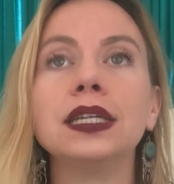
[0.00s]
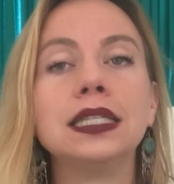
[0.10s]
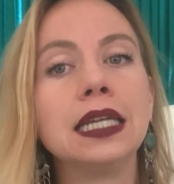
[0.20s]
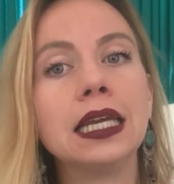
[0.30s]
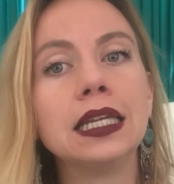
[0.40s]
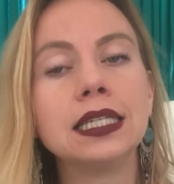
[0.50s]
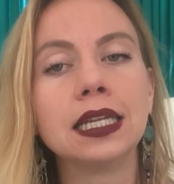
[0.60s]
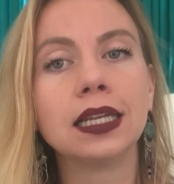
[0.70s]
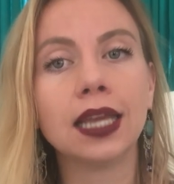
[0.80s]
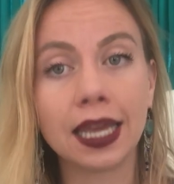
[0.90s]
digging
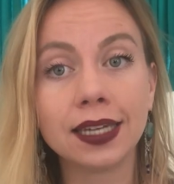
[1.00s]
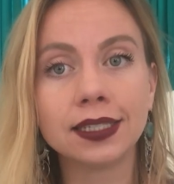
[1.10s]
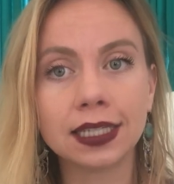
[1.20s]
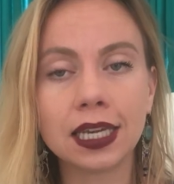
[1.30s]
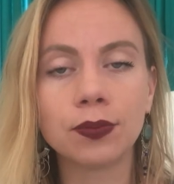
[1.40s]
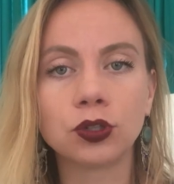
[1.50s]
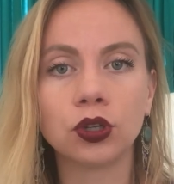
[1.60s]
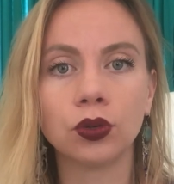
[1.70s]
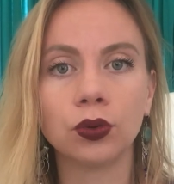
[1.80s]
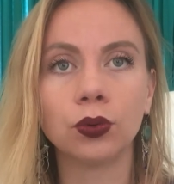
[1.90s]
in deep
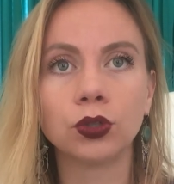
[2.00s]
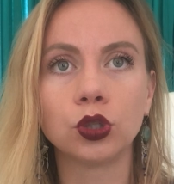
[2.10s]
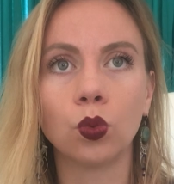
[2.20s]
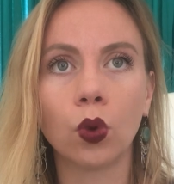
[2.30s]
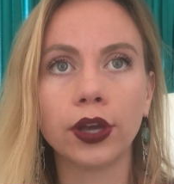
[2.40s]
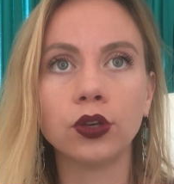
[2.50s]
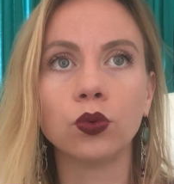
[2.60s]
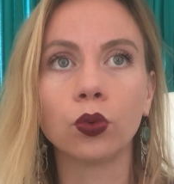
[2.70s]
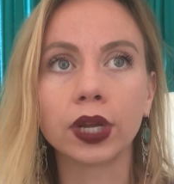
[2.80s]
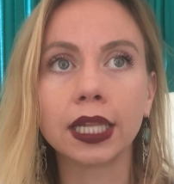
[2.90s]
to what you
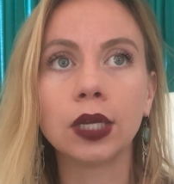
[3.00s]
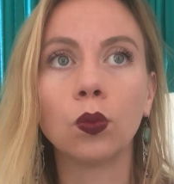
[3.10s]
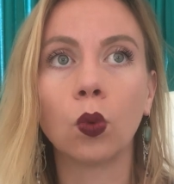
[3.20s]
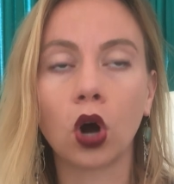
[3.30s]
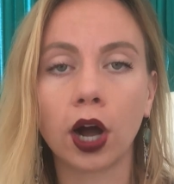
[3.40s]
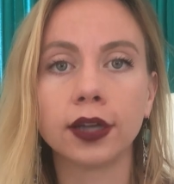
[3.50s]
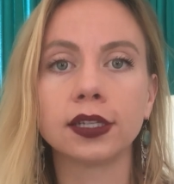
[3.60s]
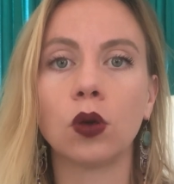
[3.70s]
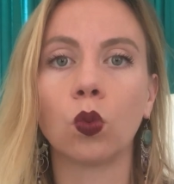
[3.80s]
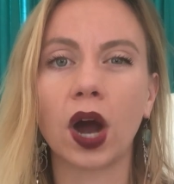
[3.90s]
really want
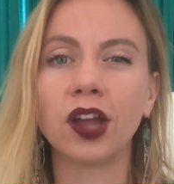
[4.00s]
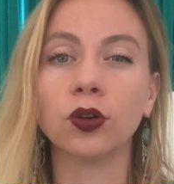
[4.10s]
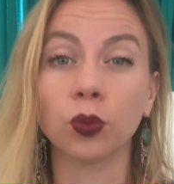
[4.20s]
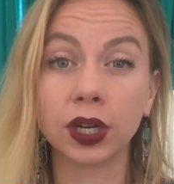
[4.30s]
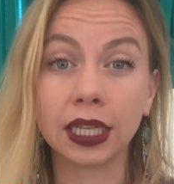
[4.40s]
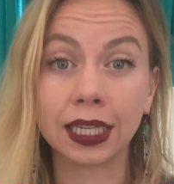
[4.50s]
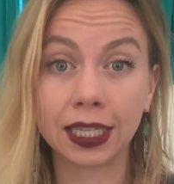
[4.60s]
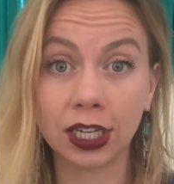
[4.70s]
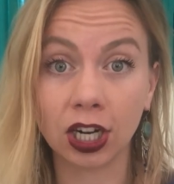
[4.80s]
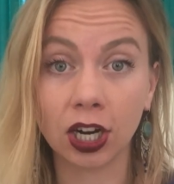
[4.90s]
and why you're really
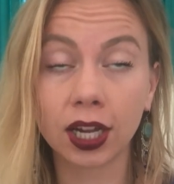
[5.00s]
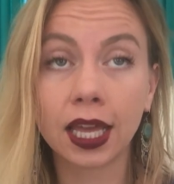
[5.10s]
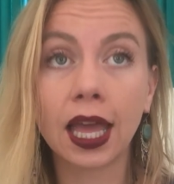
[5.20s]
here.